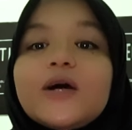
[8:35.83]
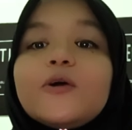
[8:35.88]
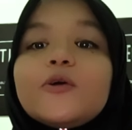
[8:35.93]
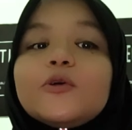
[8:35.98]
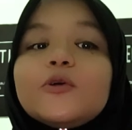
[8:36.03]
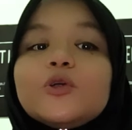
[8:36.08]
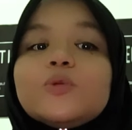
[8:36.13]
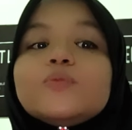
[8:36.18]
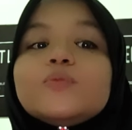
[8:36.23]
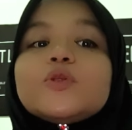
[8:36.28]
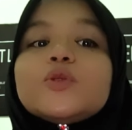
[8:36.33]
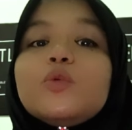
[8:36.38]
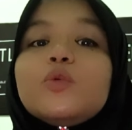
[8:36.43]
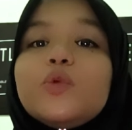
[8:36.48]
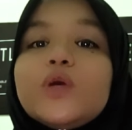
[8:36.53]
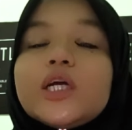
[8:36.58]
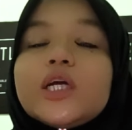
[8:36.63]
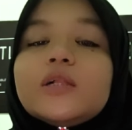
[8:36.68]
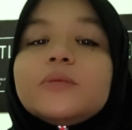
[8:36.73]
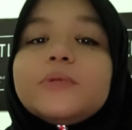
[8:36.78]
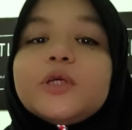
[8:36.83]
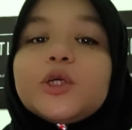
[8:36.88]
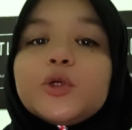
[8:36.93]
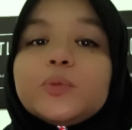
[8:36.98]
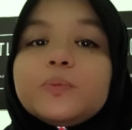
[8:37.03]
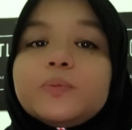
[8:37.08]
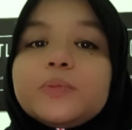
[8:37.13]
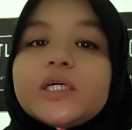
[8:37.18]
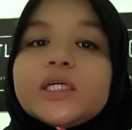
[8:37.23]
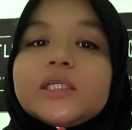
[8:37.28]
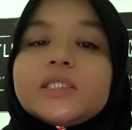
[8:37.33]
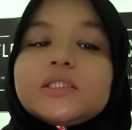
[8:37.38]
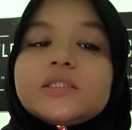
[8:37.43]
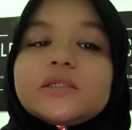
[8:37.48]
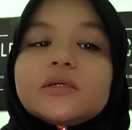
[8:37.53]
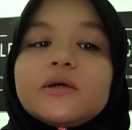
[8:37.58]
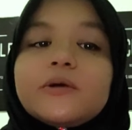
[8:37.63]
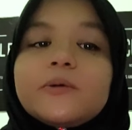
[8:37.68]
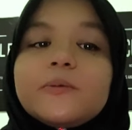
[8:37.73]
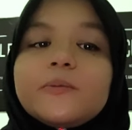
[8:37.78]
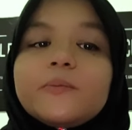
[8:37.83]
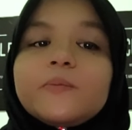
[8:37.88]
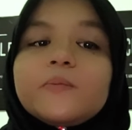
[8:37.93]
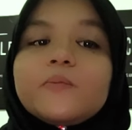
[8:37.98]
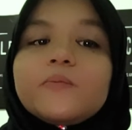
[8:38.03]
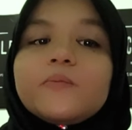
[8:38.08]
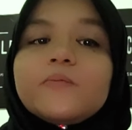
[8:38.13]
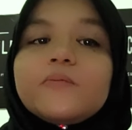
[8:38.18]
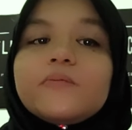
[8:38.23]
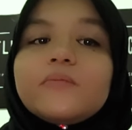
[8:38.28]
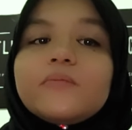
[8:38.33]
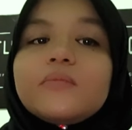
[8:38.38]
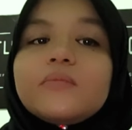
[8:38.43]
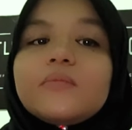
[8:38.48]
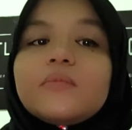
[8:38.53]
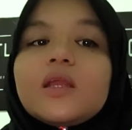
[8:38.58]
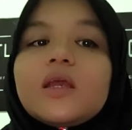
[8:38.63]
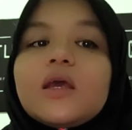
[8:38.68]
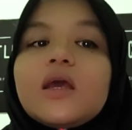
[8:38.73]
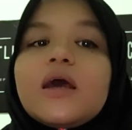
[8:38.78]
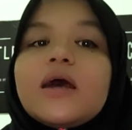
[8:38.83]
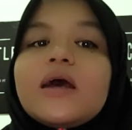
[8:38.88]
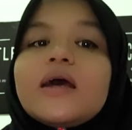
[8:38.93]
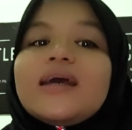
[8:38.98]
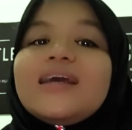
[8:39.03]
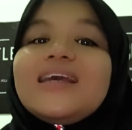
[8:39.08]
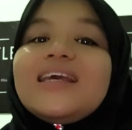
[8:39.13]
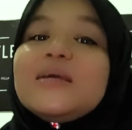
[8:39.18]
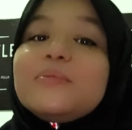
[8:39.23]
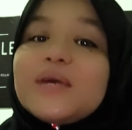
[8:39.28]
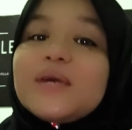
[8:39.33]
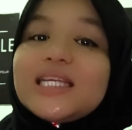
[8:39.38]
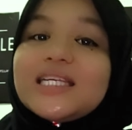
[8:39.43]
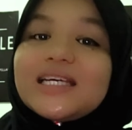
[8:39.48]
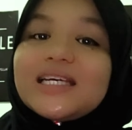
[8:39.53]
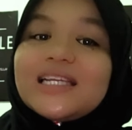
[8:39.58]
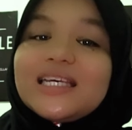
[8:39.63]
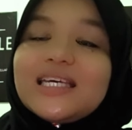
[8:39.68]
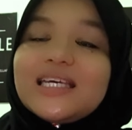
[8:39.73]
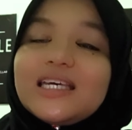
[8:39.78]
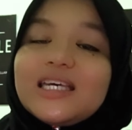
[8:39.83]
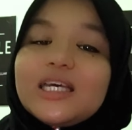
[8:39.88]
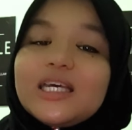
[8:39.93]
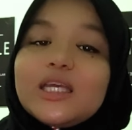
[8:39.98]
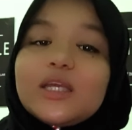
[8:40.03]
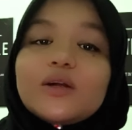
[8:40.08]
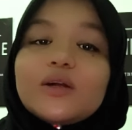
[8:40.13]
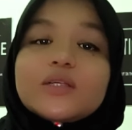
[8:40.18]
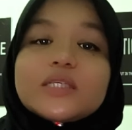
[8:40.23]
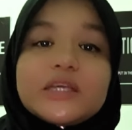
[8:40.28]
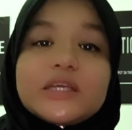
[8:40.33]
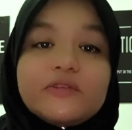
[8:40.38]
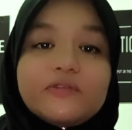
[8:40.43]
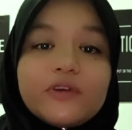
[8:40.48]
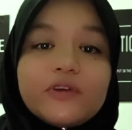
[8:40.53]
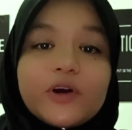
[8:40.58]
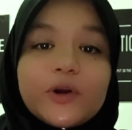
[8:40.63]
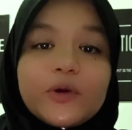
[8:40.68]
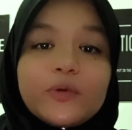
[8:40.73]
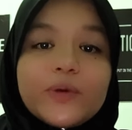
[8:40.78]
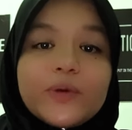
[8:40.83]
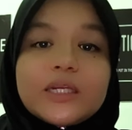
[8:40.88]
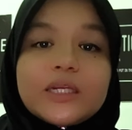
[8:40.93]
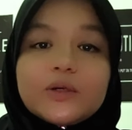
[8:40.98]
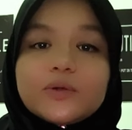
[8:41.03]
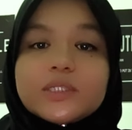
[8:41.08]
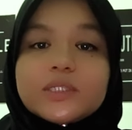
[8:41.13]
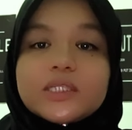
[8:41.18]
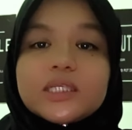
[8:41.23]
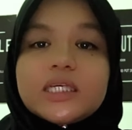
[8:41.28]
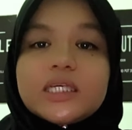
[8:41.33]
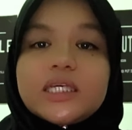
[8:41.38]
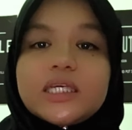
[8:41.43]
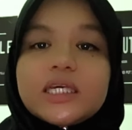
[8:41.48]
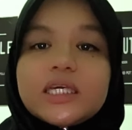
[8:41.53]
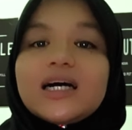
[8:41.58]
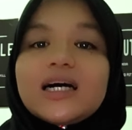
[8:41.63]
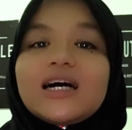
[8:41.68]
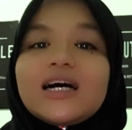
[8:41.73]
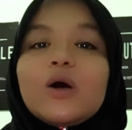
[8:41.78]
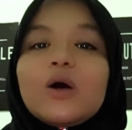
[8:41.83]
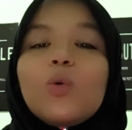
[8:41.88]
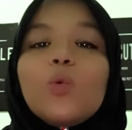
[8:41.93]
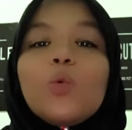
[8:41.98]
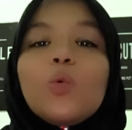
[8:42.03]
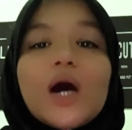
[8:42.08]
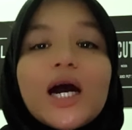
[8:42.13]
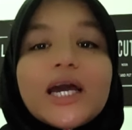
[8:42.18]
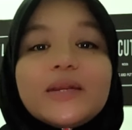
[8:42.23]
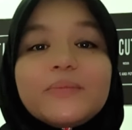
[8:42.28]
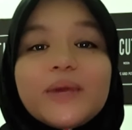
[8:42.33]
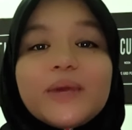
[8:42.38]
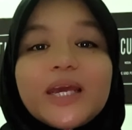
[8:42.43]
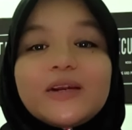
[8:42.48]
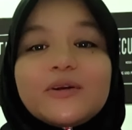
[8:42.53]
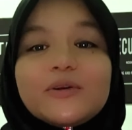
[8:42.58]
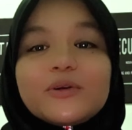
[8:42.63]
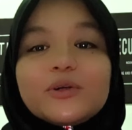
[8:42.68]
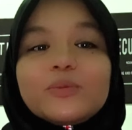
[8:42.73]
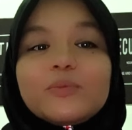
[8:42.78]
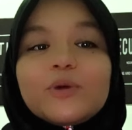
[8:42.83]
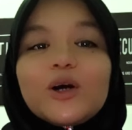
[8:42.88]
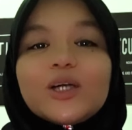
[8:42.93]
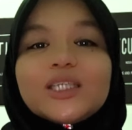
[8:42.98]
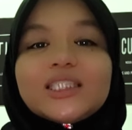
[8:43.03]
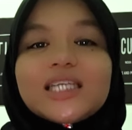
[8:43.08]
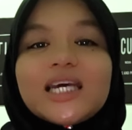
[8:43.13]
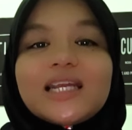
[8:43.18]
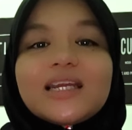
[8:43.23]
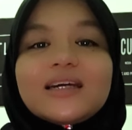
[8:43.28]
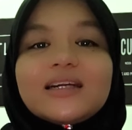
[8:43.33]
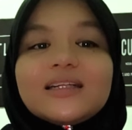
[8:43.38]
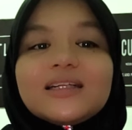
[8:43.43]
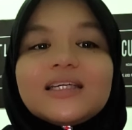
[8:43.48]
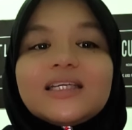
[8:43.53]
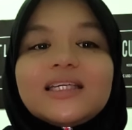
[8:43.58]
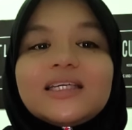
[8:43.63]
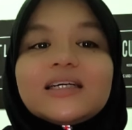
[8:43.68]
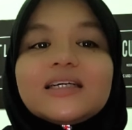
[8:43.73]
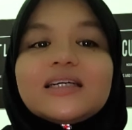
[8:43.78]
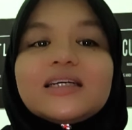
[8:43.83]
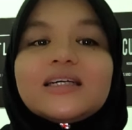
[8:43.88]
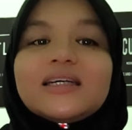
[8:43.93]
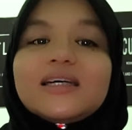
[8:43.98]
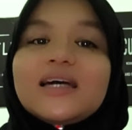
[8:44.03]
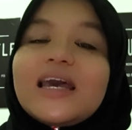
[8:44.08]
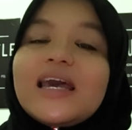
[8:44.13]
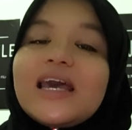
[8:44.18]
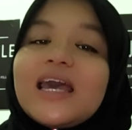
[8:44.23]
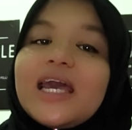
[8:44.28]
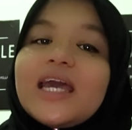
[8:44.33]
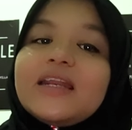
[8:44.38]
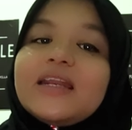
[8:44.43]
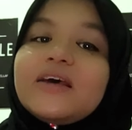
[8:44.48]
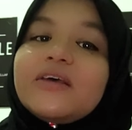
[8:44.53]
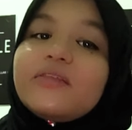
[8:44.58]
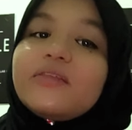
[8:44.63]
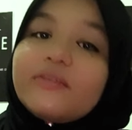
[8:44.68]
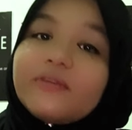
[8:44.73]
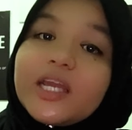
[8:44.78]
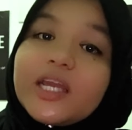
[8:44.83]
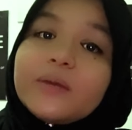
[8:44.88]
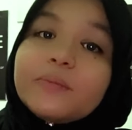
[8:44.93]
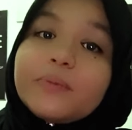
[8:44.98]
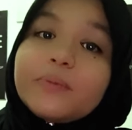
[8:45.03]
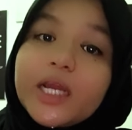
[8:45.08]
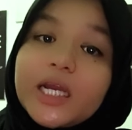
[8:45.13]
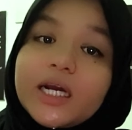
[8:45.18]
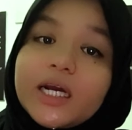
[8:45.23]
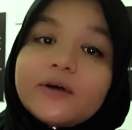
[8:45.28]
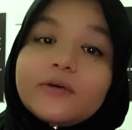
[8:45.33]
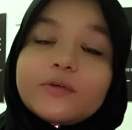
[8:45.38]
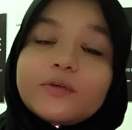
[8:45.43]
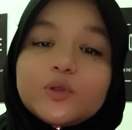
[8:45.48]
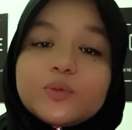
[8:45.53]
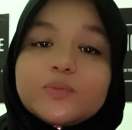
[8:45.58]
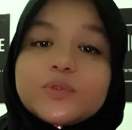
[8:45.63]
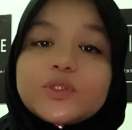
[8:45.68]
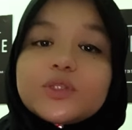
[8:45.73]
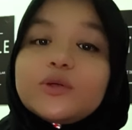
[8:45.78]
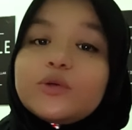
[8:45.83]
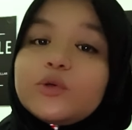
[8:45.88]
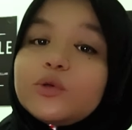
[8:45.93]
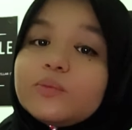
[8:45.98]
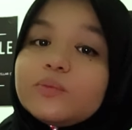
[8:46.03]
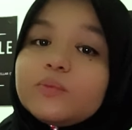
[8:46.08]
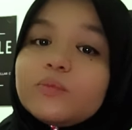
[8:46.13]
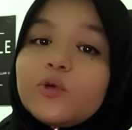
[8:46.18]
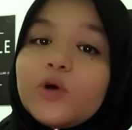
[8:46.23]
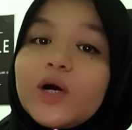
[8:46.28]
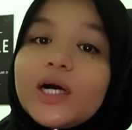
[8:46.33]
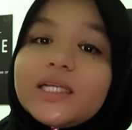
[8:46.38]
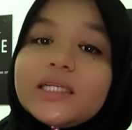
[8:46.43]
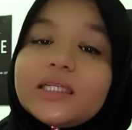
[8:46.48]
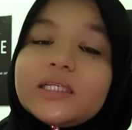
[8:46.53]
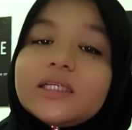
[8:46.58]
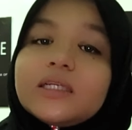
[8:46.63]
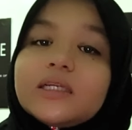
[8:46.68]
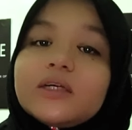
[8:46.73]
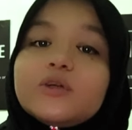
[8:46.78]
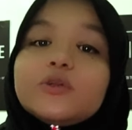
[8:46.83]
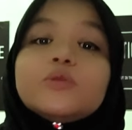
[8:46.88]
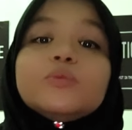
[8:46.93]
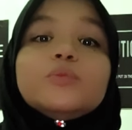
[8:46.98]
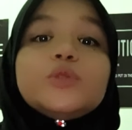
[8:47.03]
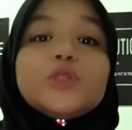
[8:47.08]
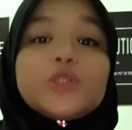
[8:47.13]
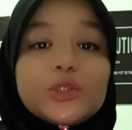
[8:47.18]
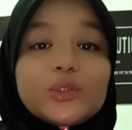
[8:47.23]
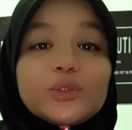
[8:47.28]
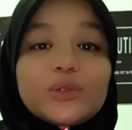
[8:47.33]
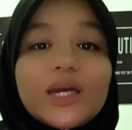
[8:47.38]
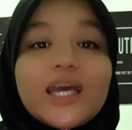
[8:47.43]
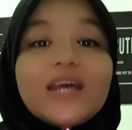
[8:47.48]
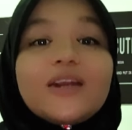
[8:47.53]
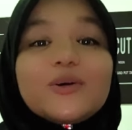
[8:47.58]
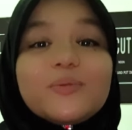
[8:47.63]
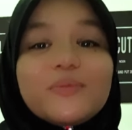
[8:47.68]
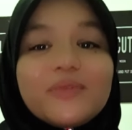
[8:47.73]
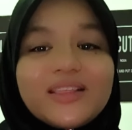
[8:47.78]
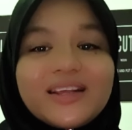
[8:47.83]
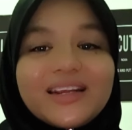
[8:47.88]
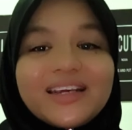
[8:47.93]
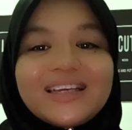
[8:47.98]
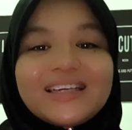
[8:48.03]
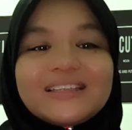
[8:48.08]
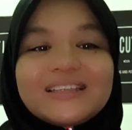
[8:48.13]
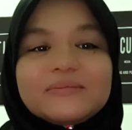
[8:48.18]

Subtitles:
rooms will be opened. Immediately, you'll see 4 windows here. 1 main room or general here, and the 3 breakout rooms, room 1, room 2, and room 3.